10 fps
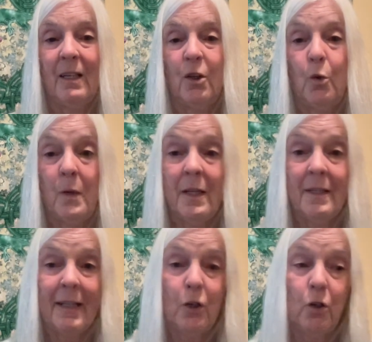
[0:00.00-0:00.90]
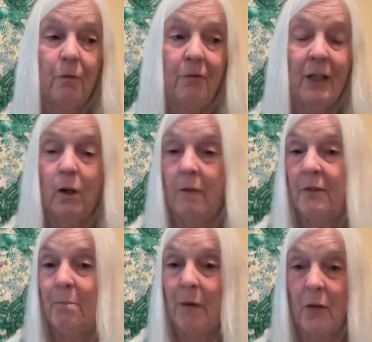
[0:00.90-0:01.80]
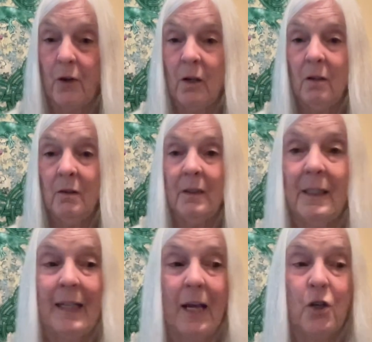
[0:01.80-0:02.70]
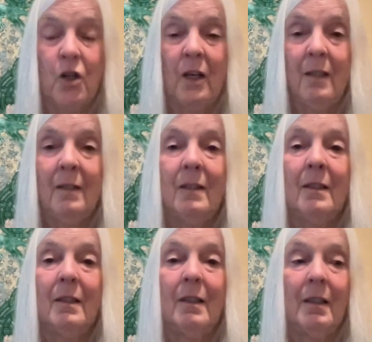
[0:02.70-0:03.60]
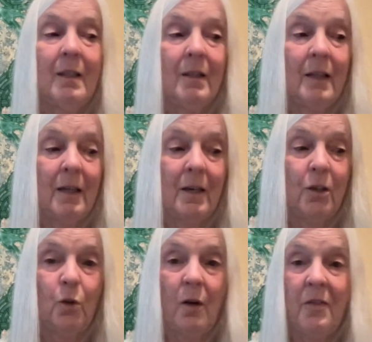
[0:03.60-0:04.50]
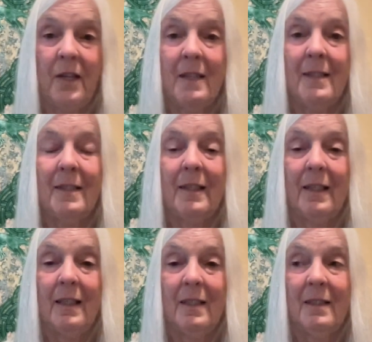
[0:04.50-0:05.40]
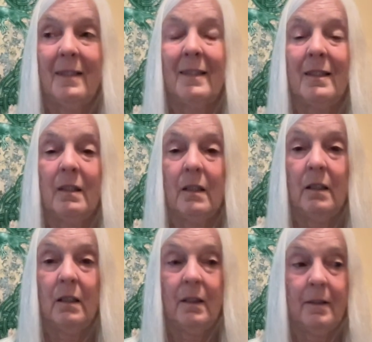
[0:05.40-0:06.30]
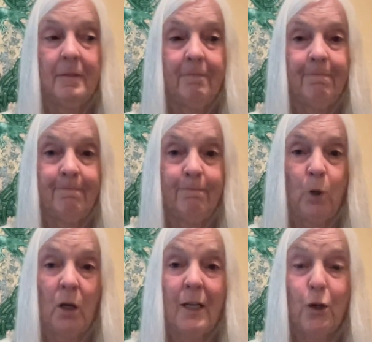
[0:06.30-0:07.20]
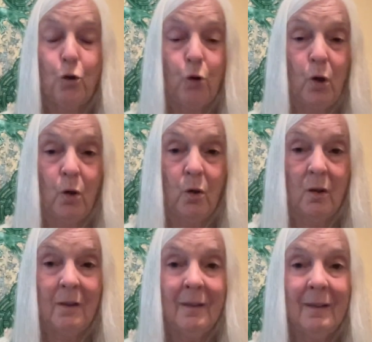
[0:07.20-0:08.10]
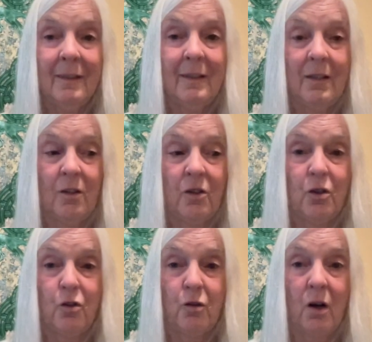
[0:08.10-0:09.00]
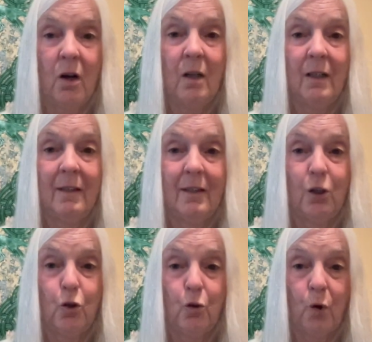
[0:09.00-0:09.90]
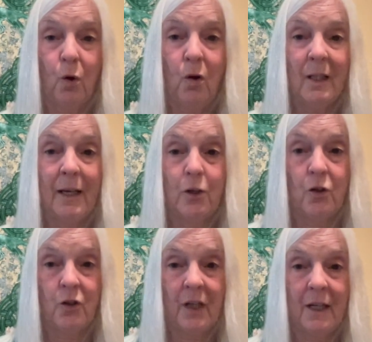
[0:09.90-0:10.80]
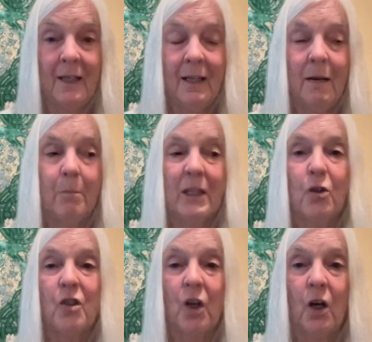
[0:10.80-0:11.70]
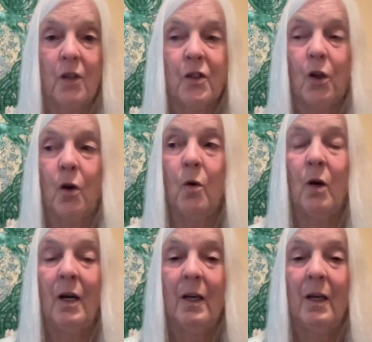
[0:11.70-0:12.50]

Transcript: the quintessential fear of the mother in Asia, the Northeast, is, well, control. There's a strong control energy, but there's also